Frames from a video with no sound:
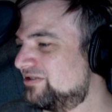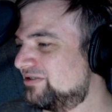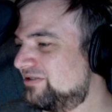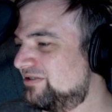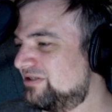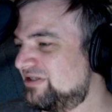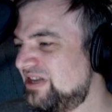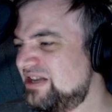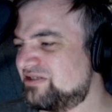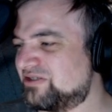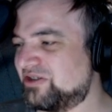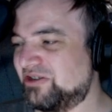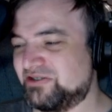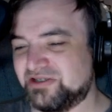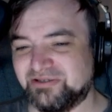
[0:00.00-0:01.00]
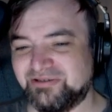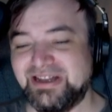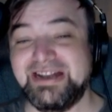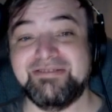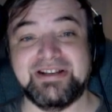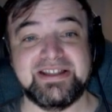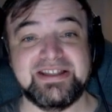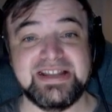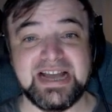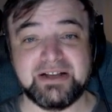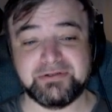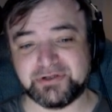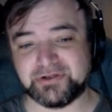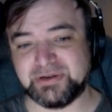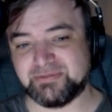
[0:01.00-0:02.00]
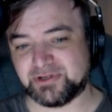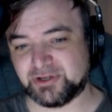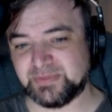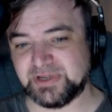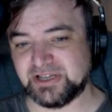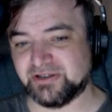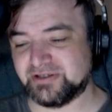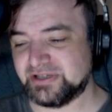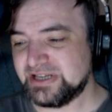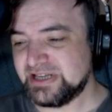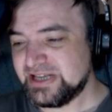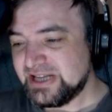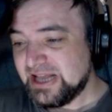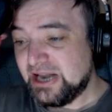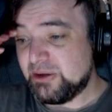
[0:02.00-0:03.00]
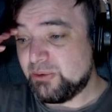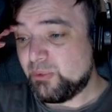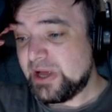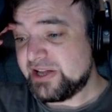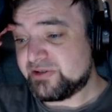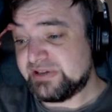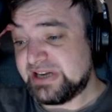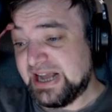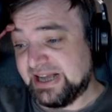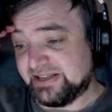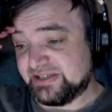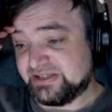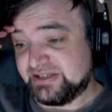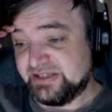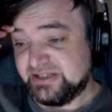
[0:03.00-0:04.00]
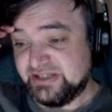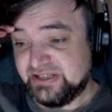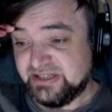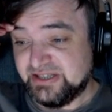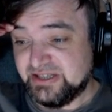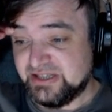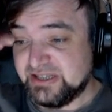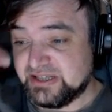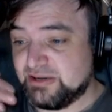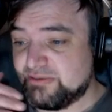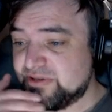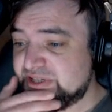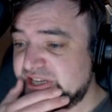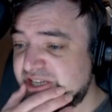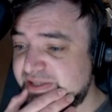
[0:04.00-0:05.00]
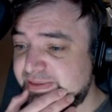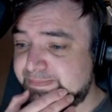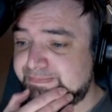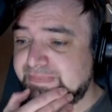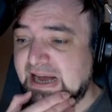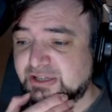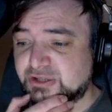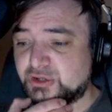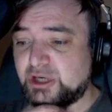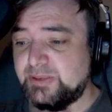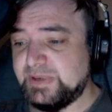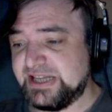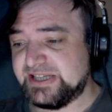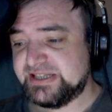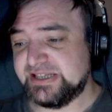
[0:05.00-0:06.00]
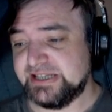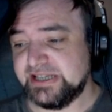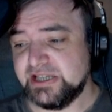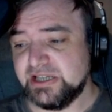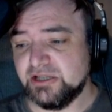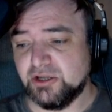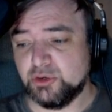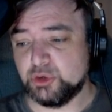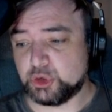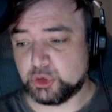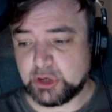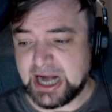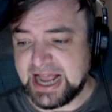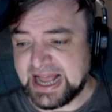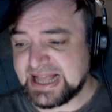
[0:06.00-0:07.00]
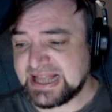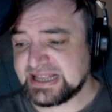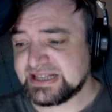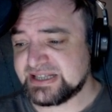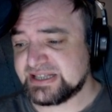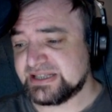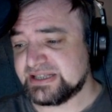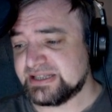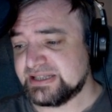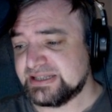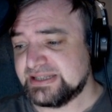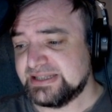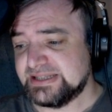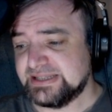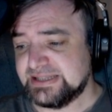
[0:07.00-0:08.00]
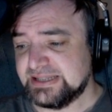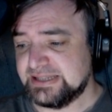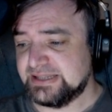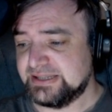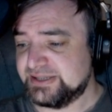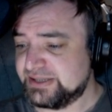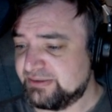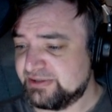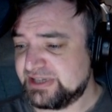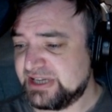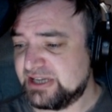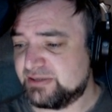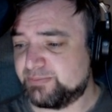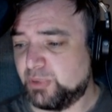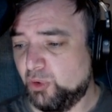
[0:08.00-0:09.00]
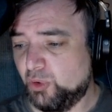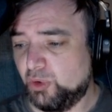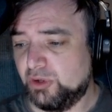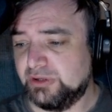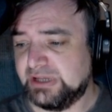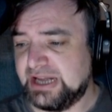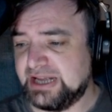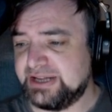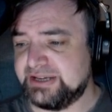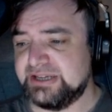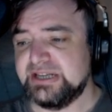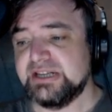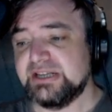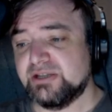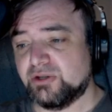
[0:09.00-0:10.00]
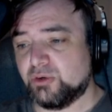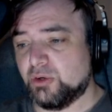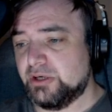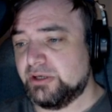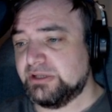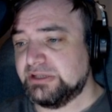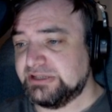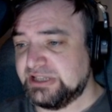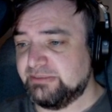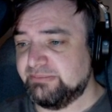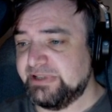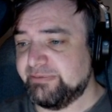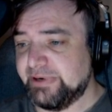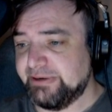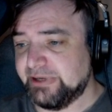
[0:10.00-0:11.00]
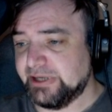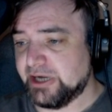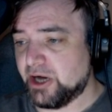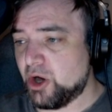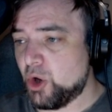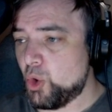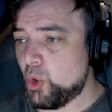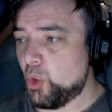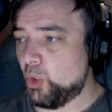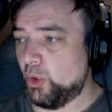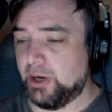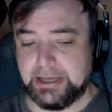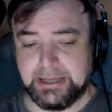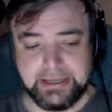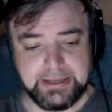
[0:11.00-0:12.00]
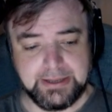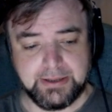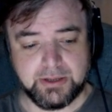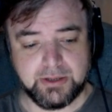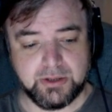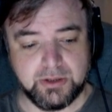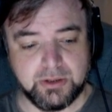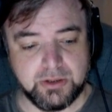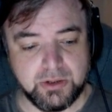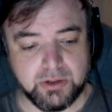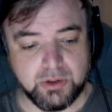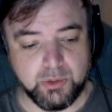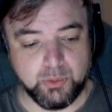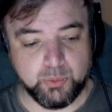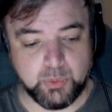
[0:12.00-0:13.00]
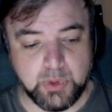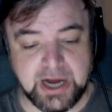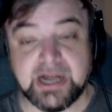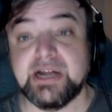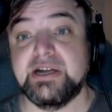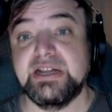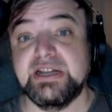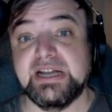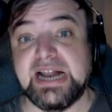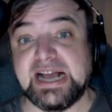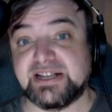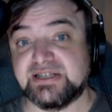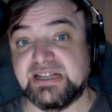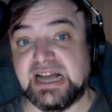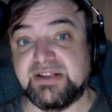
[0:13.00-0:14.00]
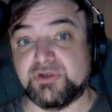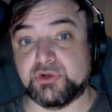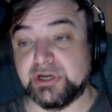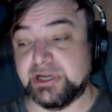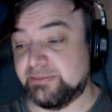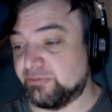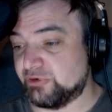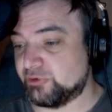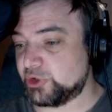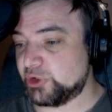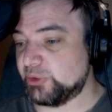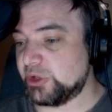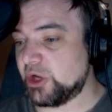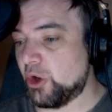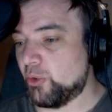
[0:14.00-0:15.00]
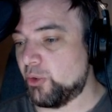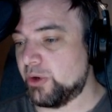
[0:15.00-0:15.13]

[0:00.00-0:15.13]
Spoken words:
Saying is good, so anyway, the outstream should be good. Anyway, where to next? Someone says Asteroid Base. Elo Draz. Someone says Paul Nan. Go on, tell me where you want to go. Where in the next live stream we should go?